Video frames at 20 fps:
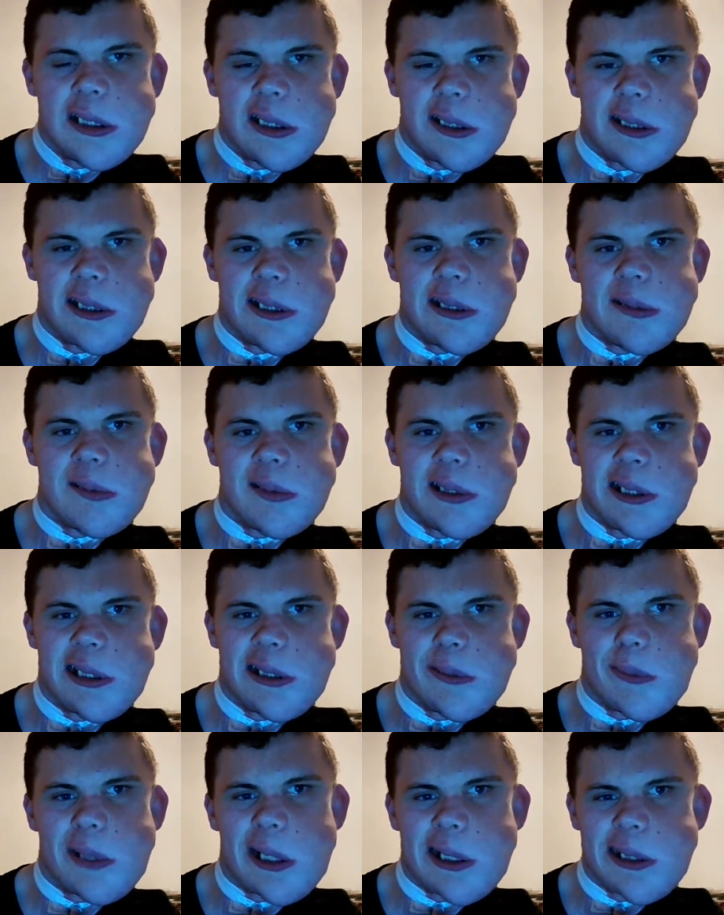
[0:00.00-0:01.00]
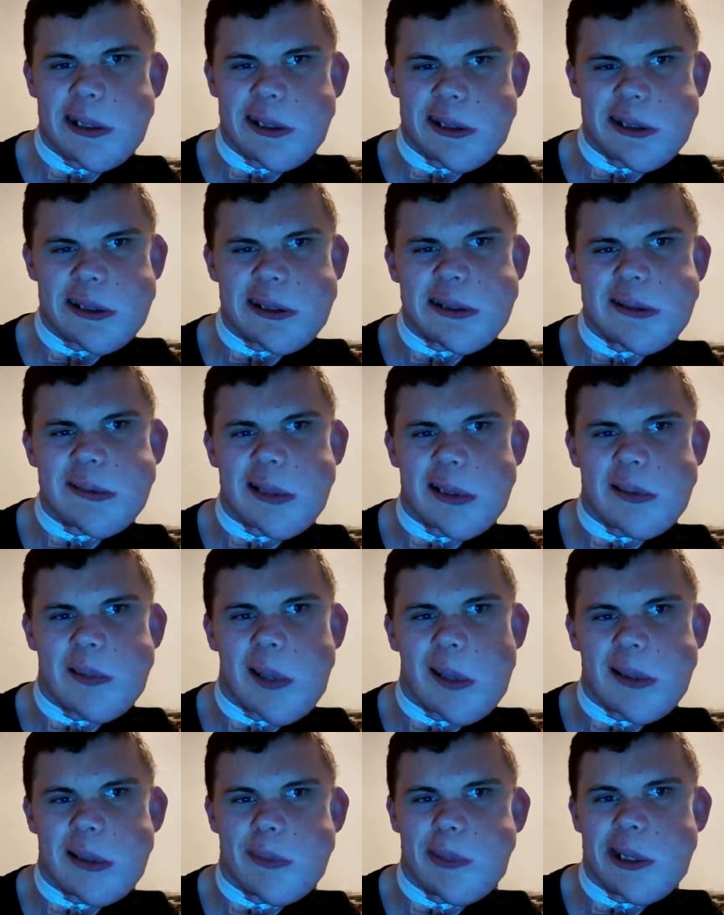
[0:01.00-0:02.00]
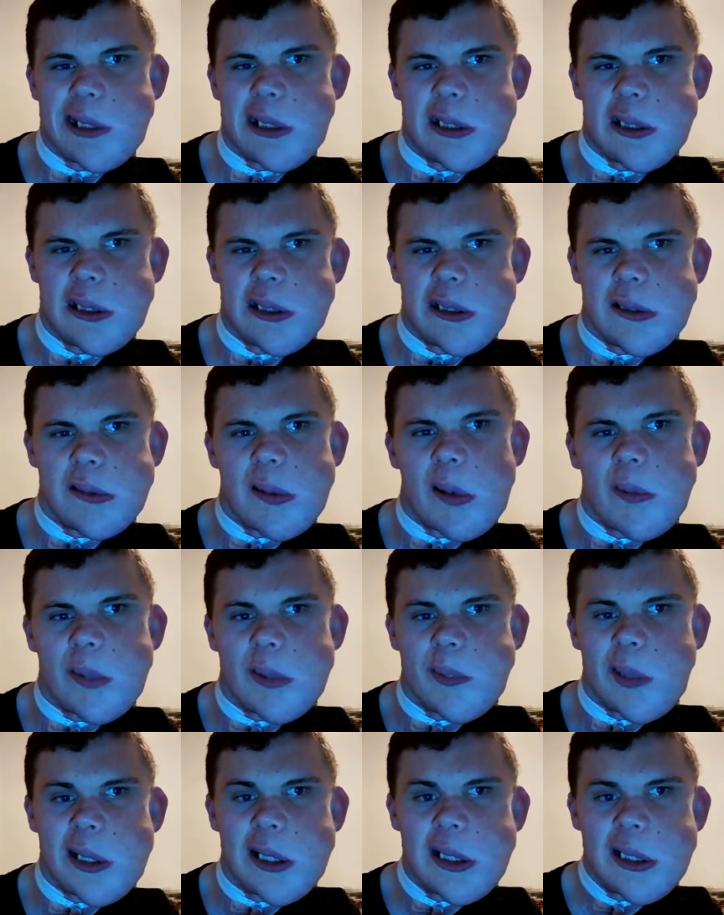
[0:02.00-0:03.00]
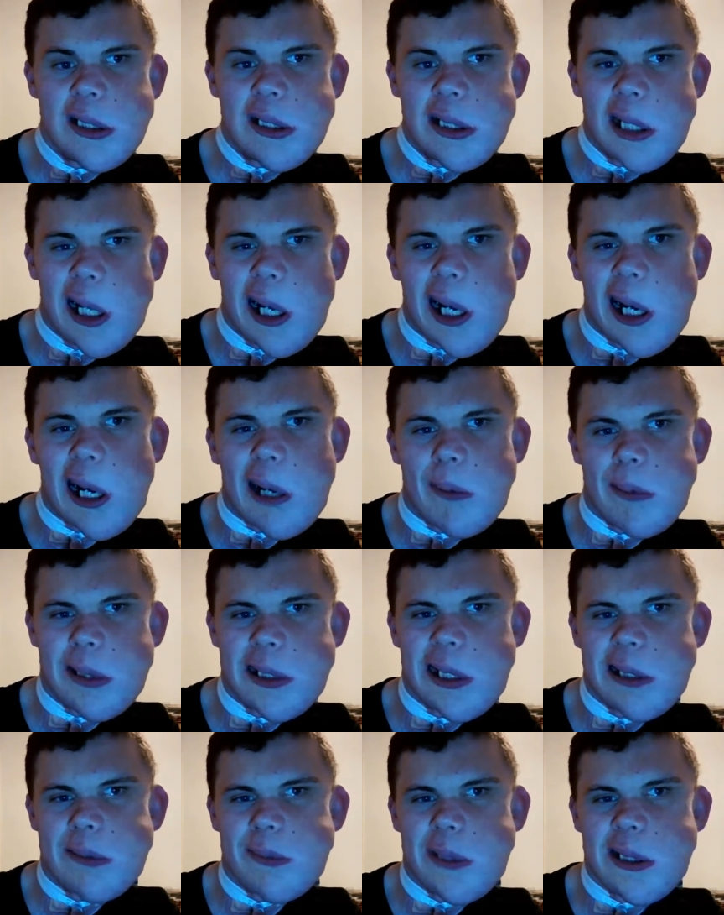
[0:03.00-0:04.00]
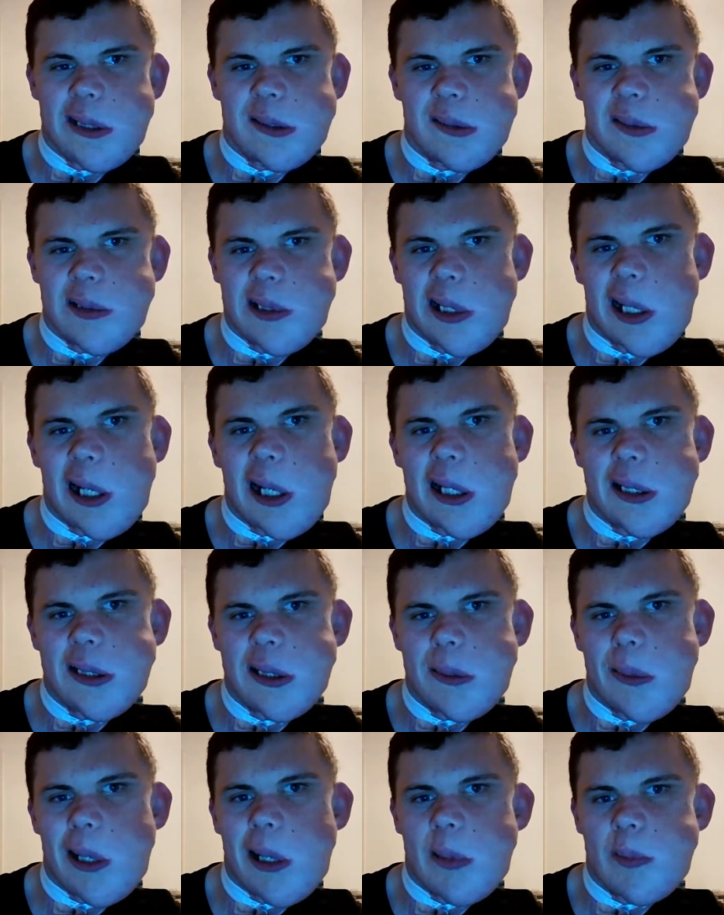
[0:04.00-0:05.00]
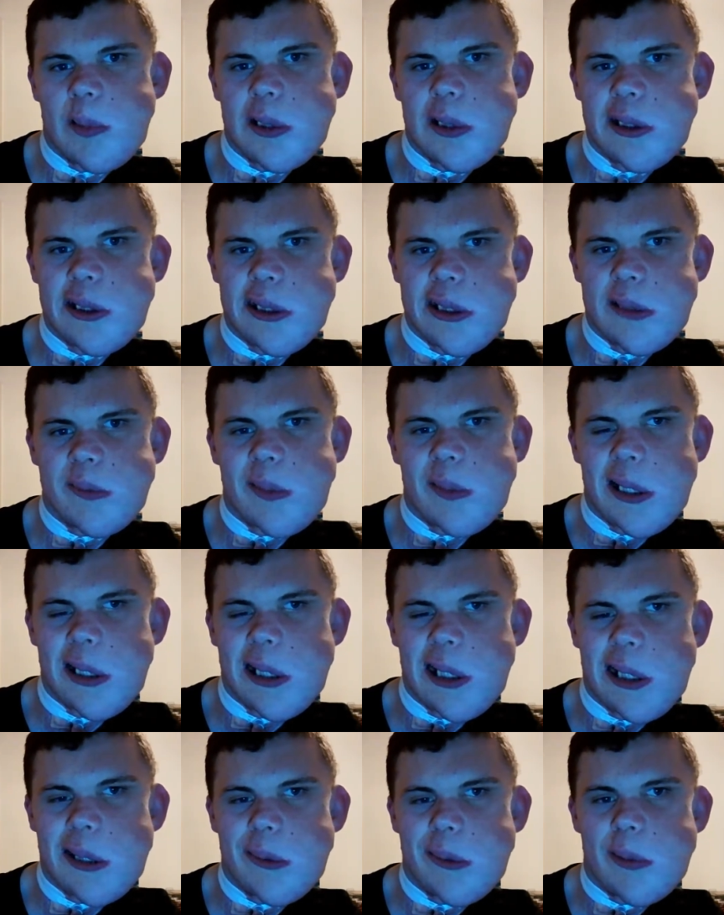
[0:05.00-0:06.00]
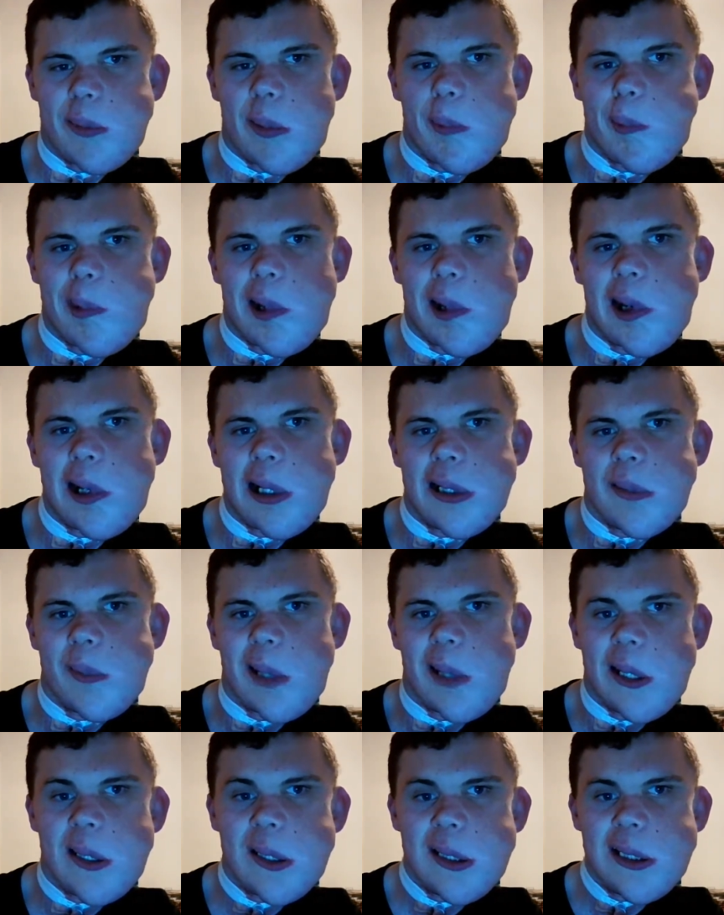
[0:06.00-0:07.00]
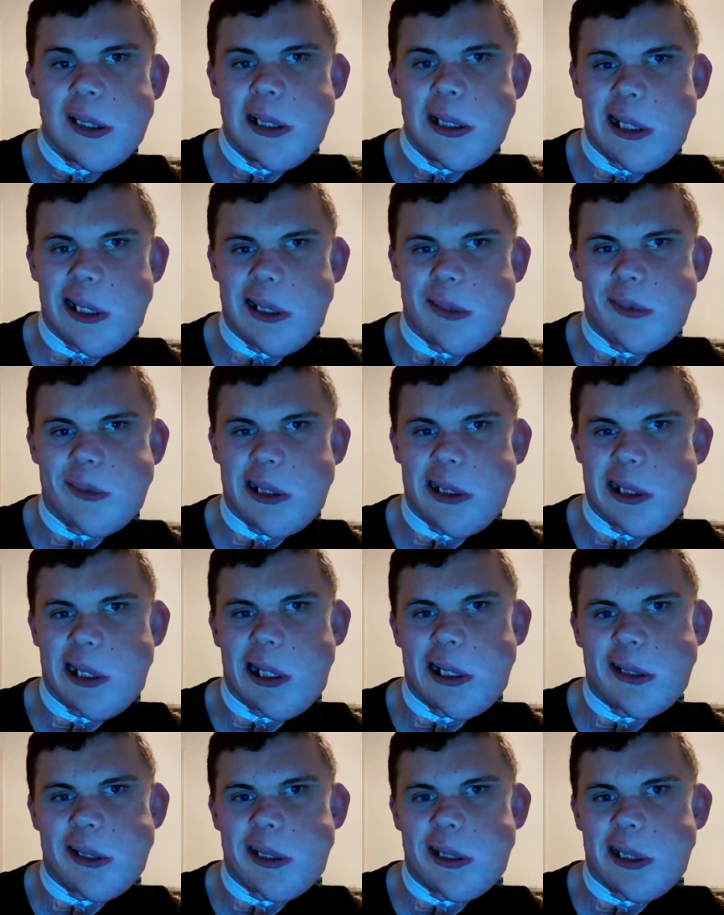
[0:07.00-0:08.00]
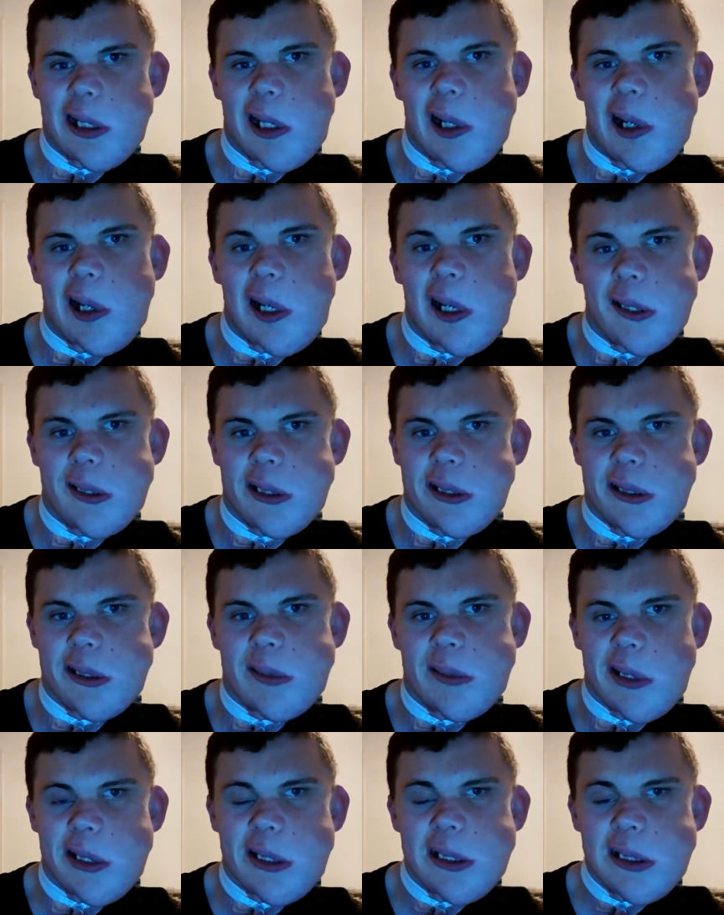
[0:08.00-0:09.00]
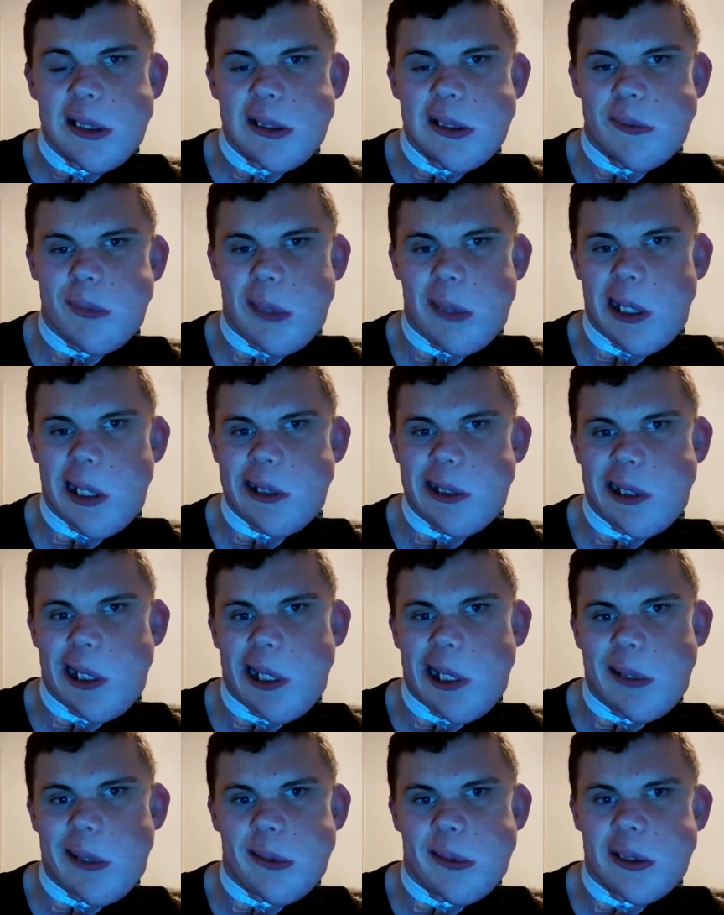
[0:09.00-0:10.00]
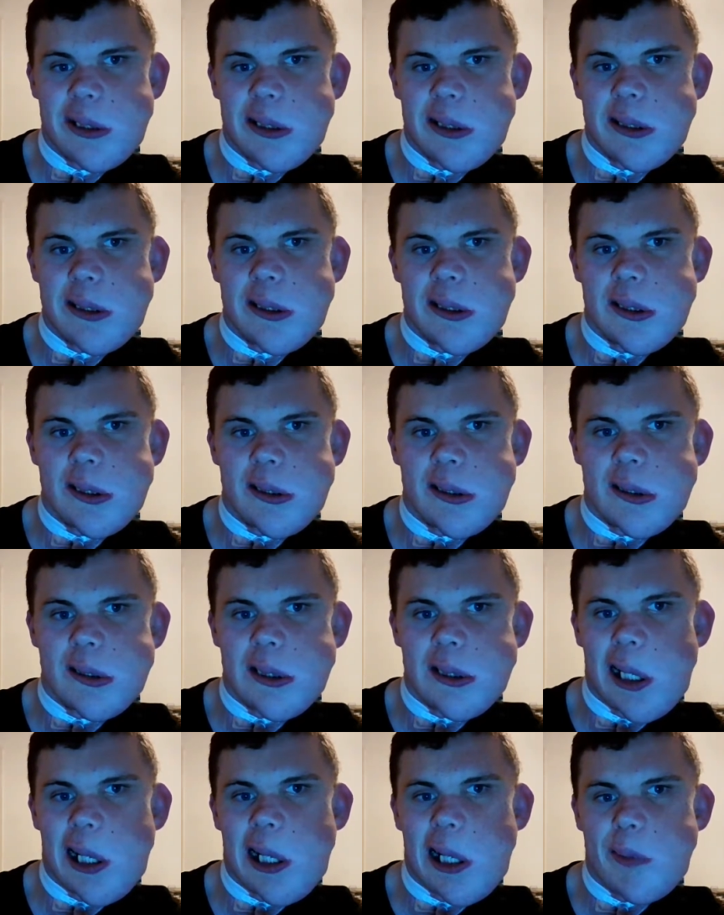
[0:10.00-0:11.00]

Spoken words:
serious, but here I felt a bit too over the top, and I'm mainly talking about the scene with him in the bar, with him just kind of talking to his man after